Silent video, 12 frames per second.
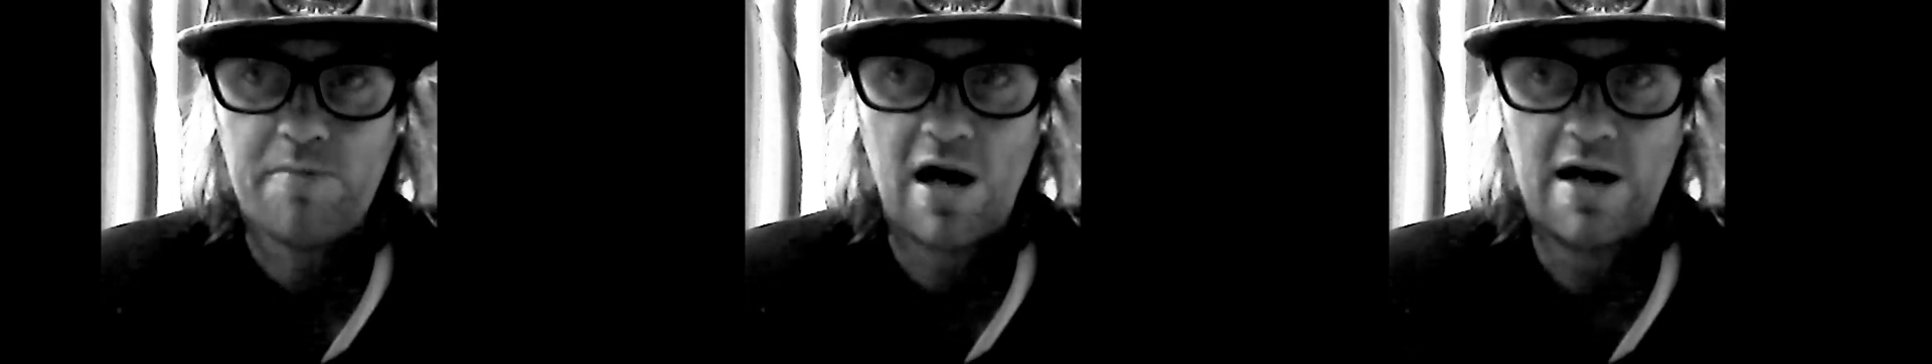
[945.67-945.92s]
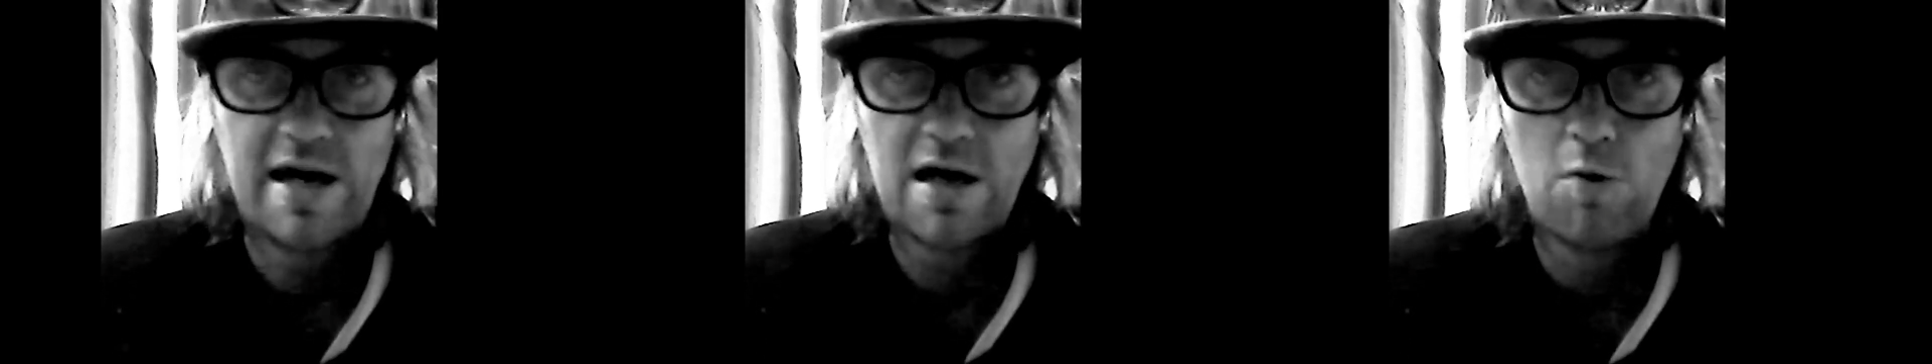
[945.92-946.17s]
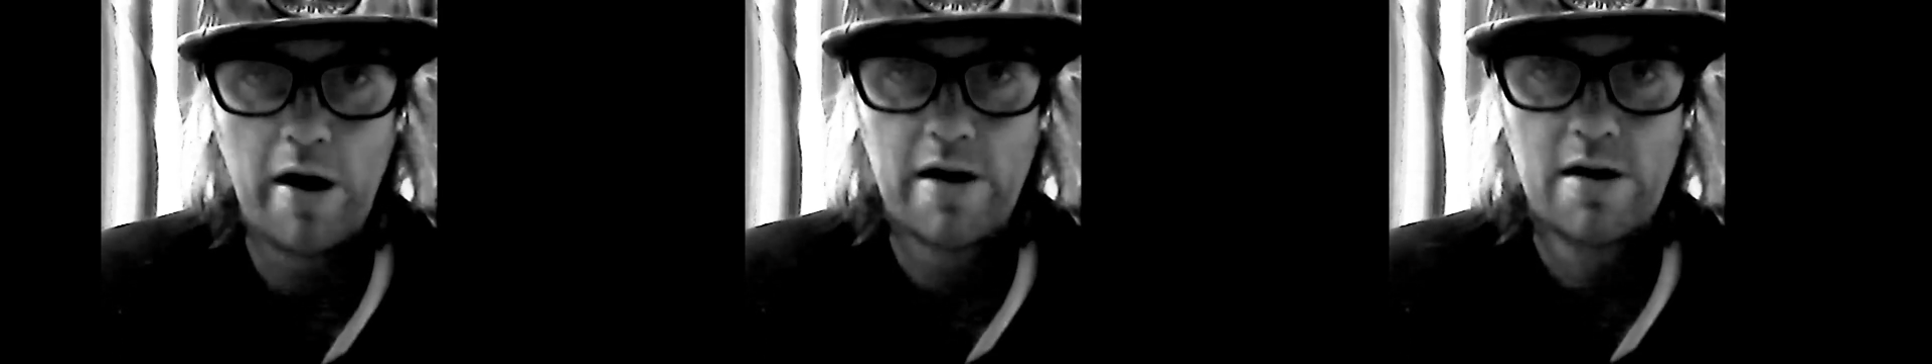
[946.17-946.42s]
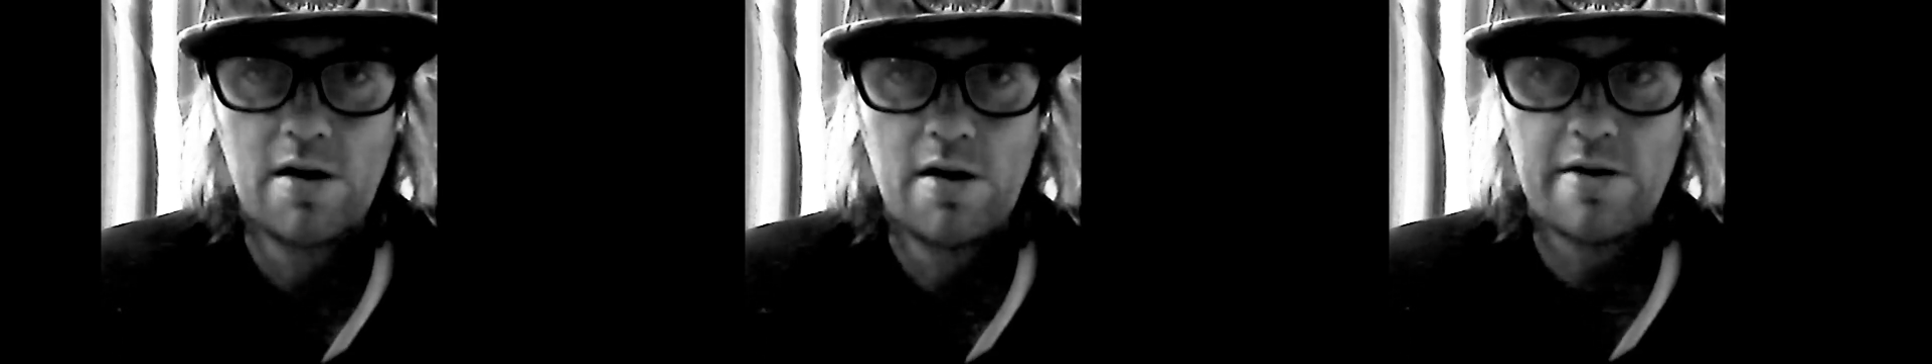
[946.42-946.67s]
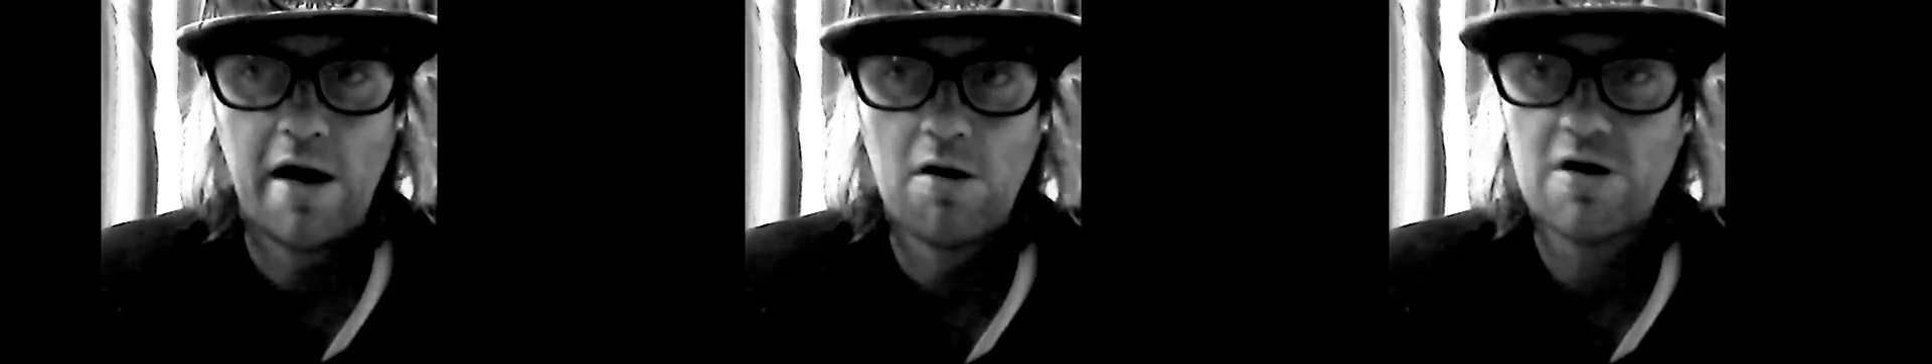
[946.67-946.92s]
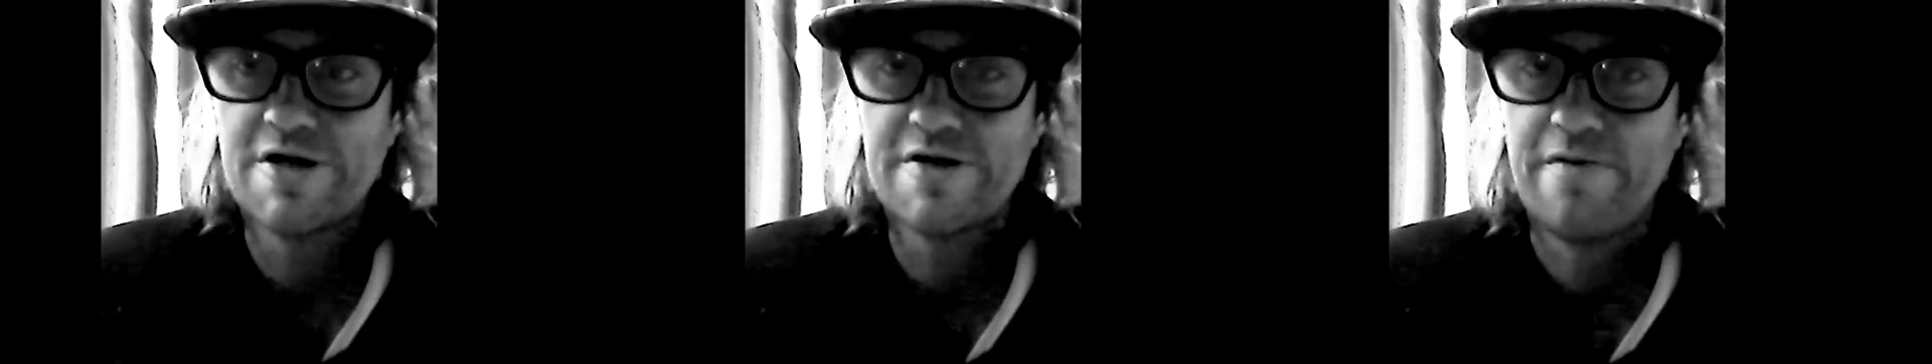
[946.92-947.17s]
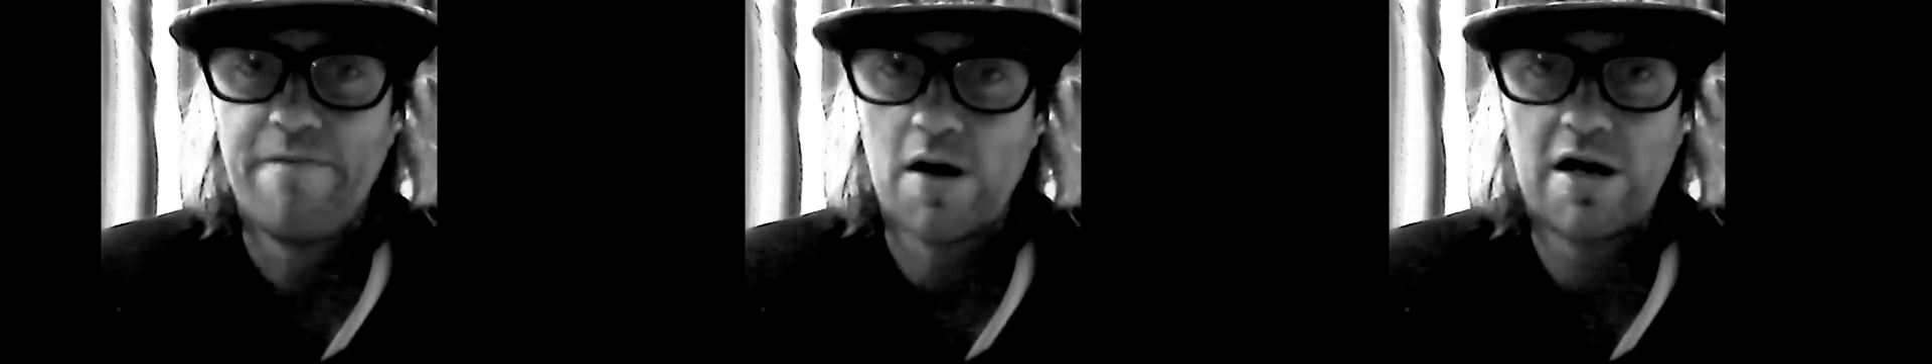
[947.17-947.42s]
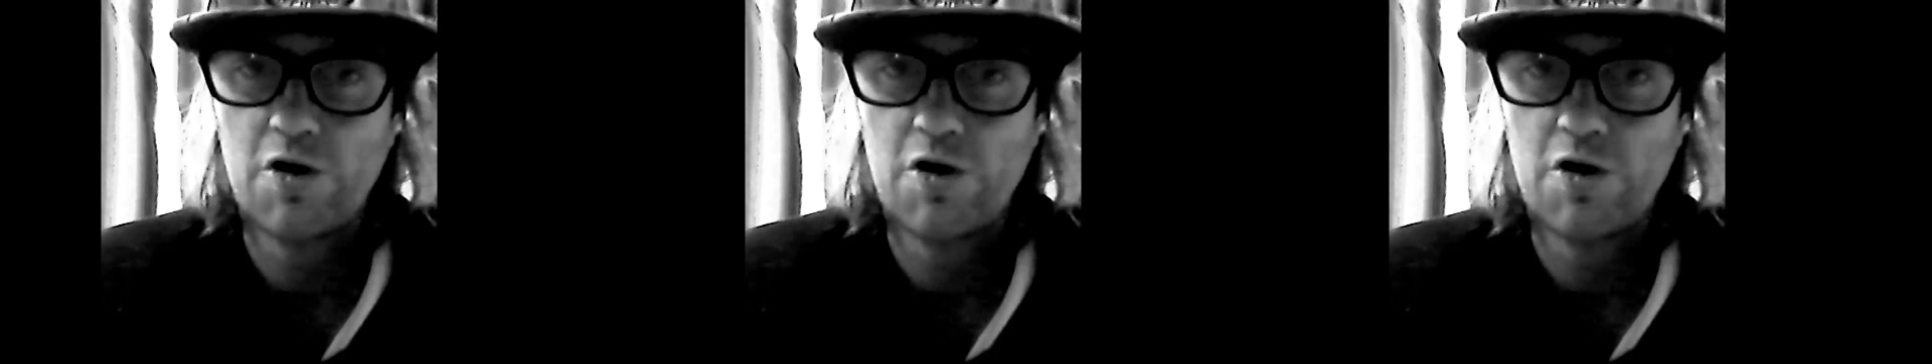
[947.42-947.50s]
In any way, they are just fucking